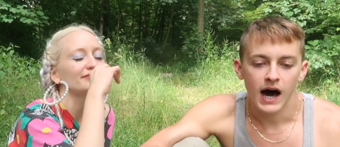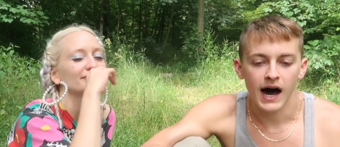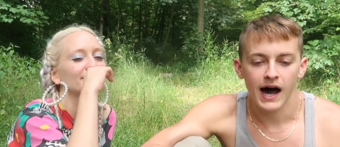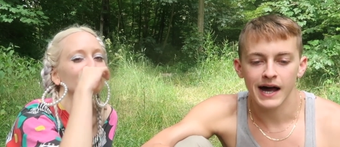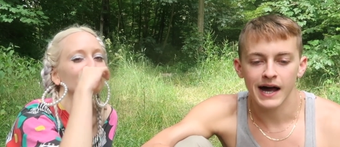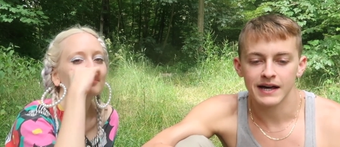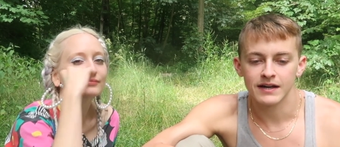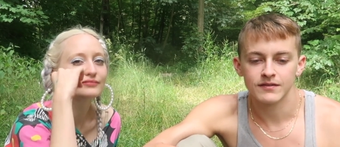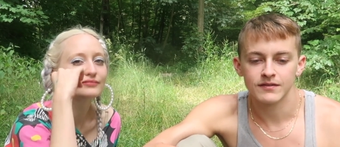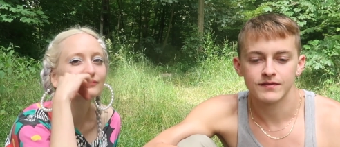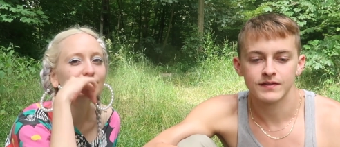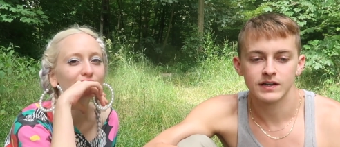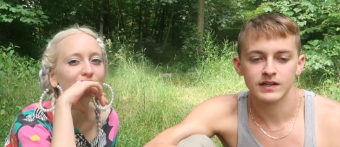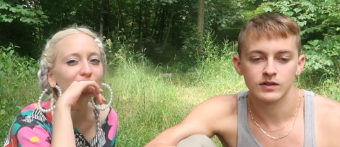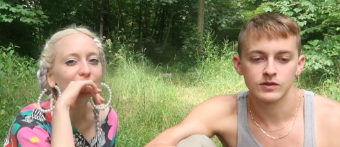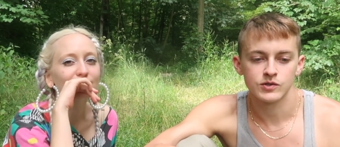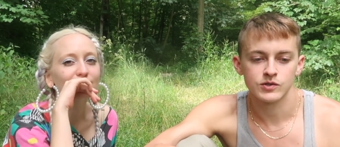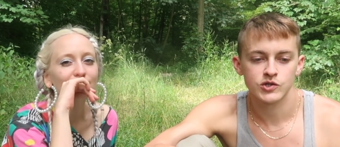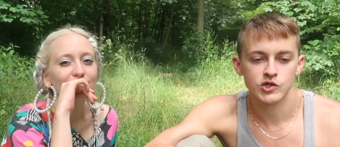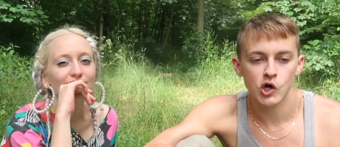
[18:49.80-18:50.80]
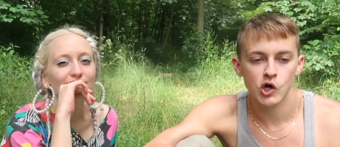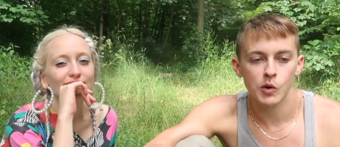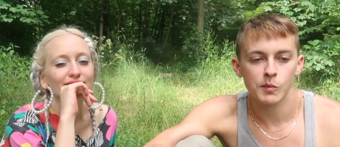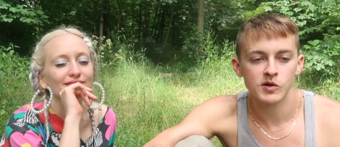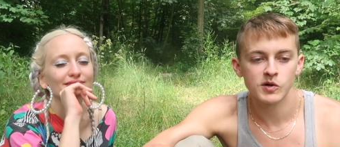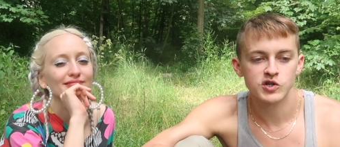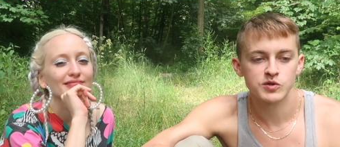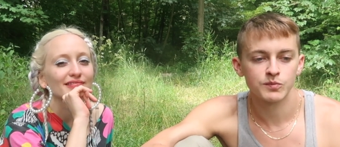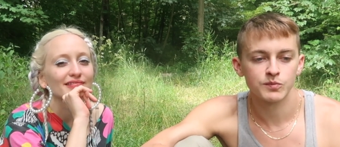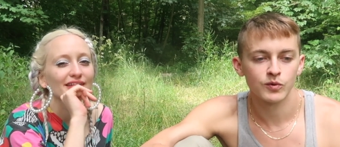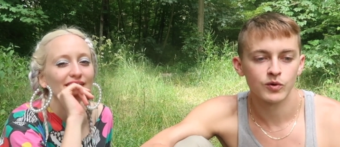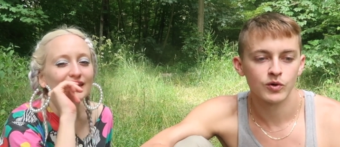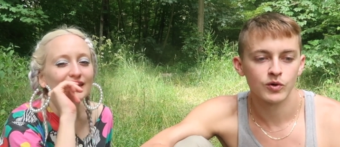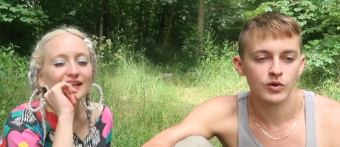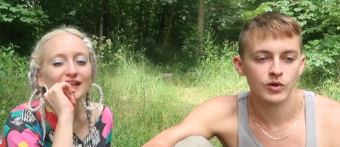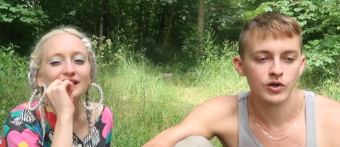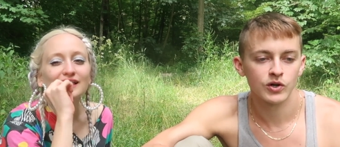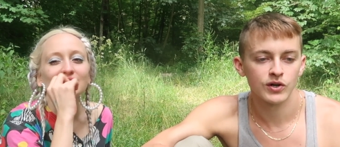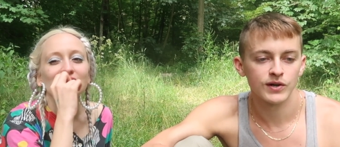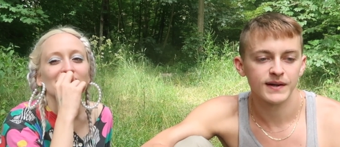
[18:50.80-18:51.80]
Speaker 1: I feel so much
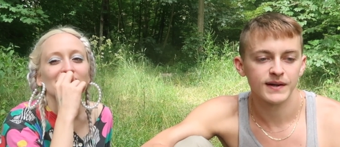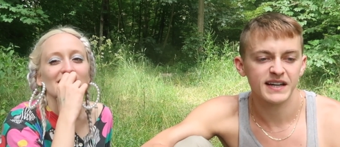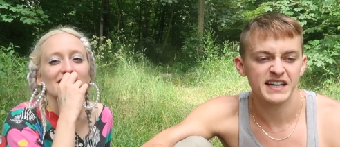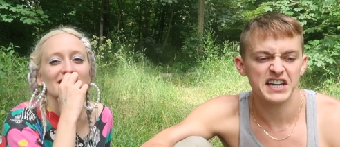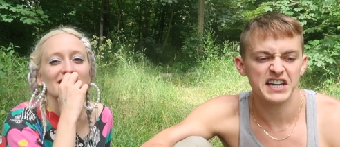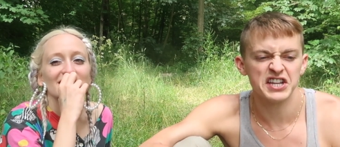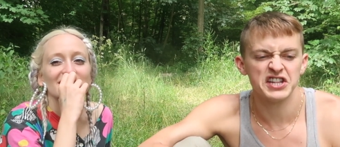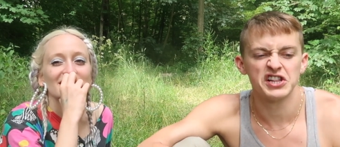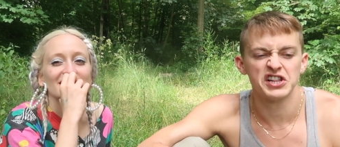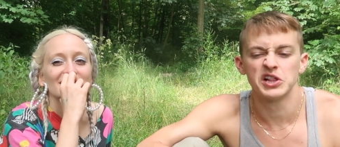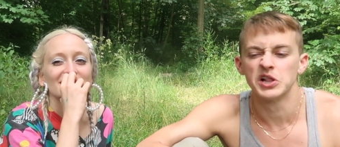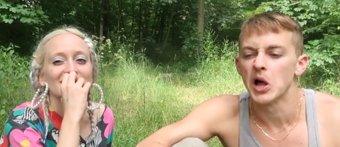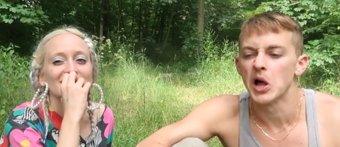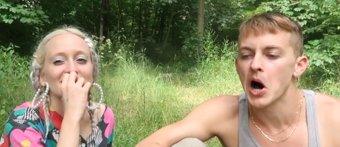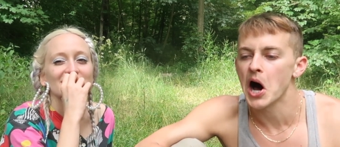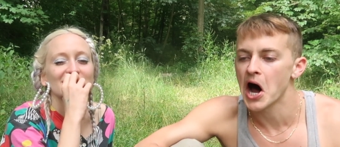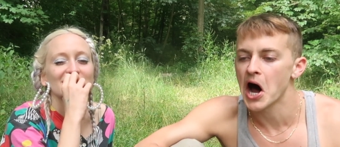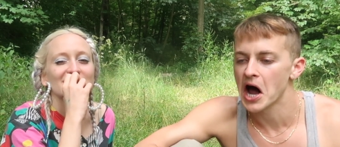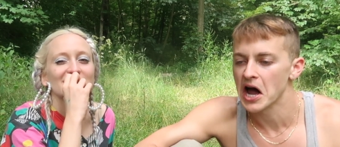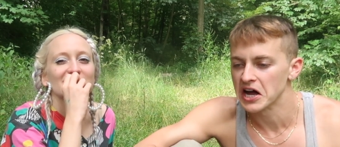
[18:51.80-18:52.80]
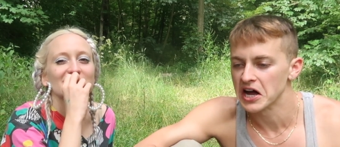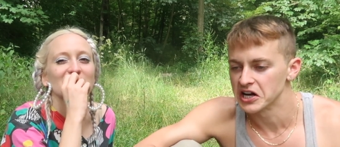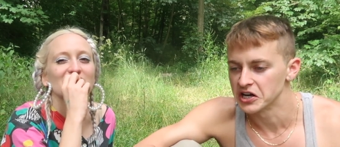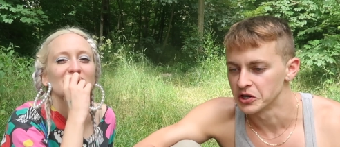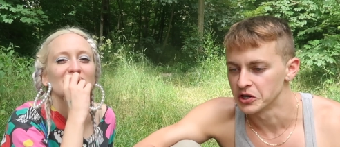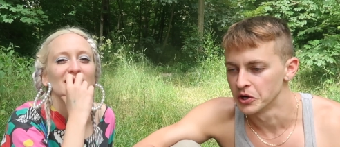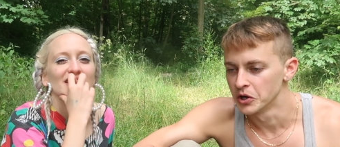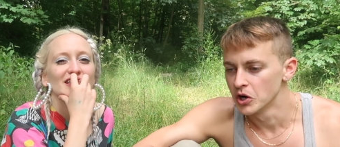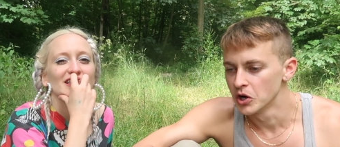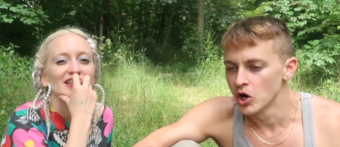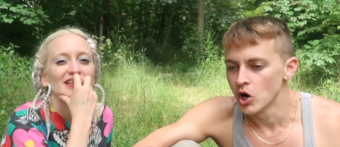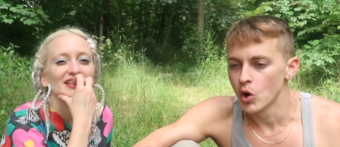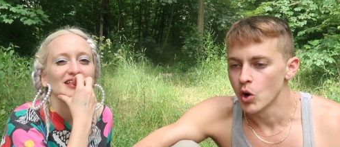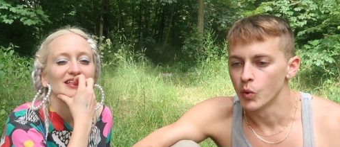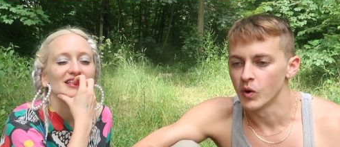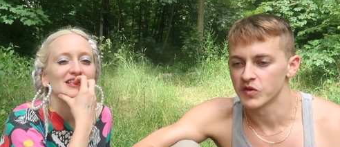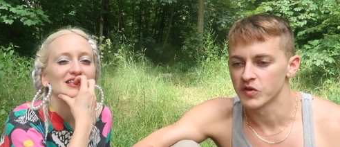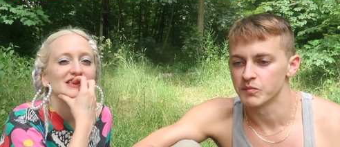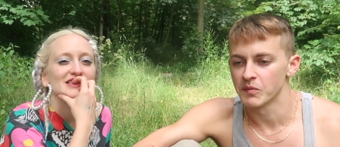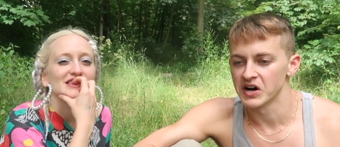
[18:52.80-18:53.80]
more in line
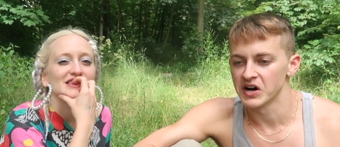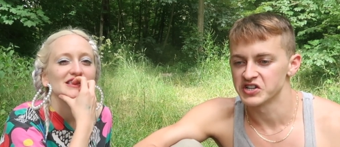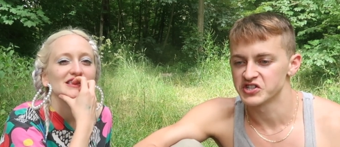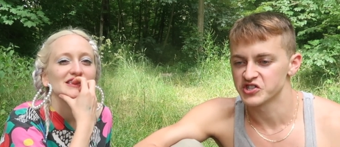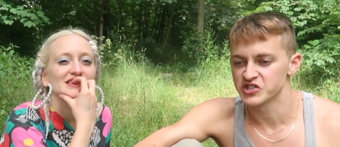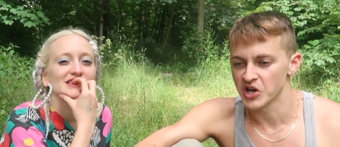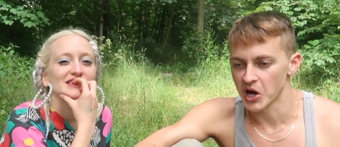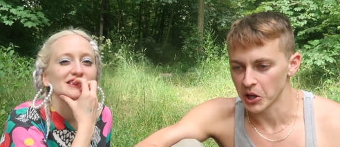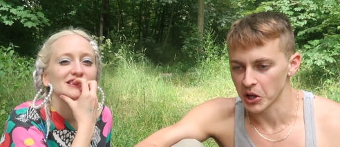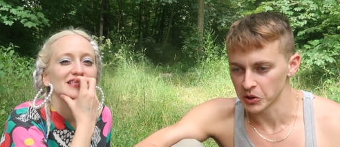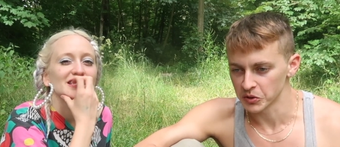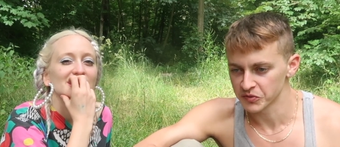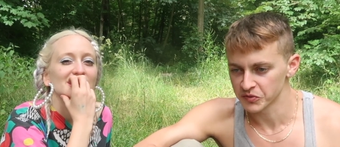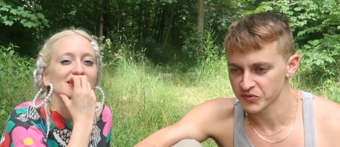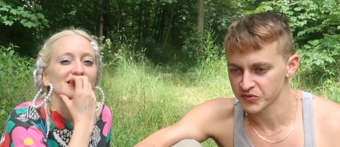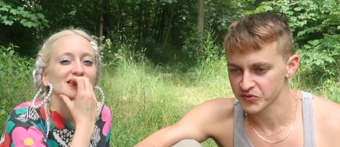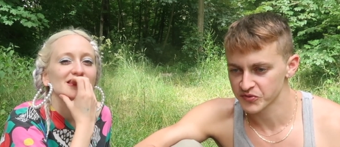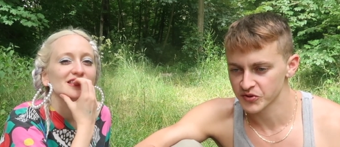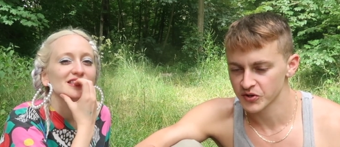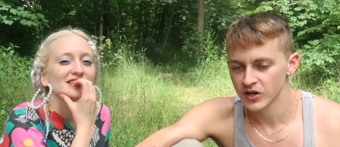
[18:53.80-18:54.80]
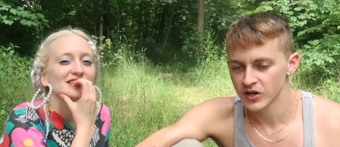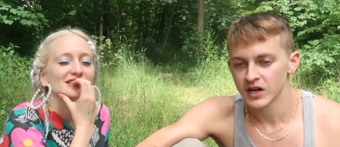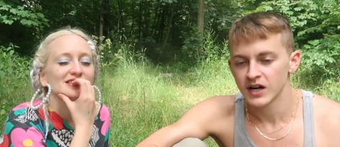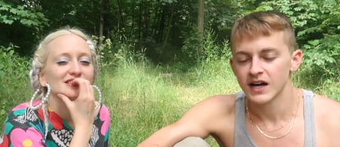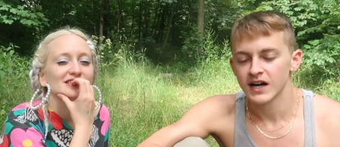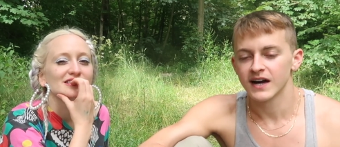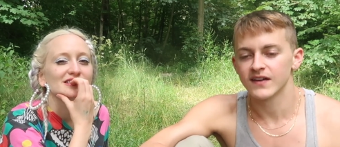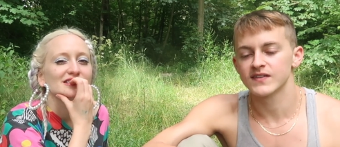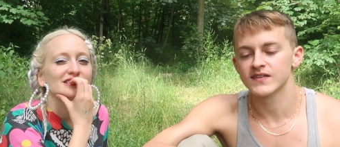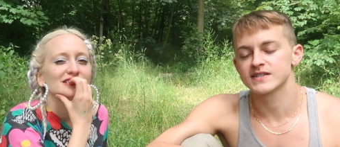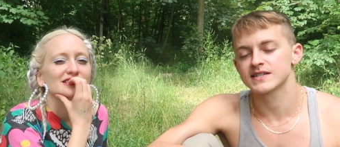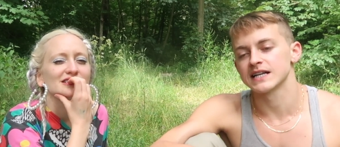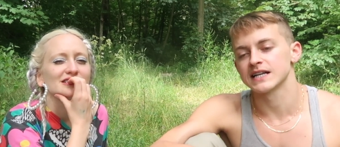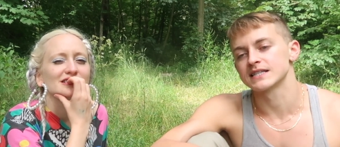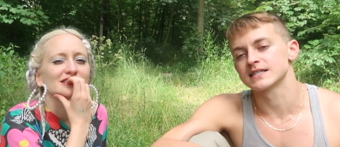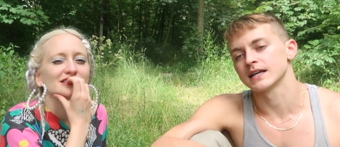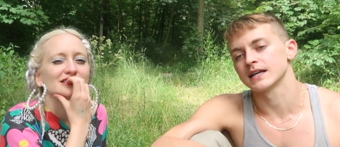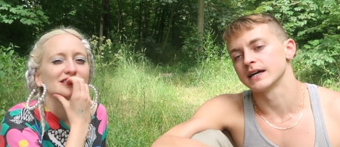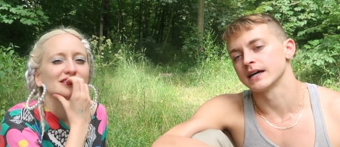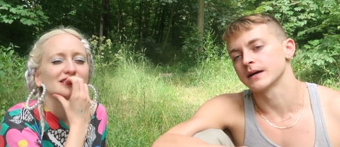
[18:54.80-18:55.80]
with myself, in the
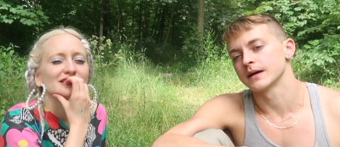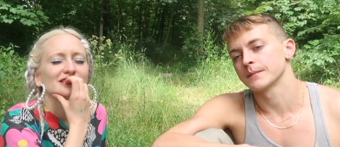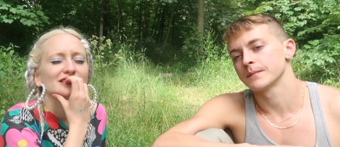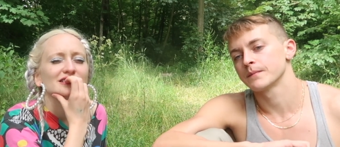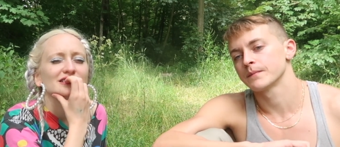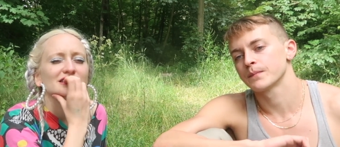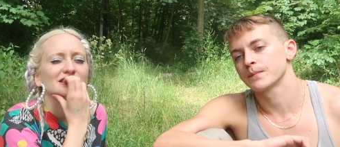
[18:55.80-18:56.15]
sense like,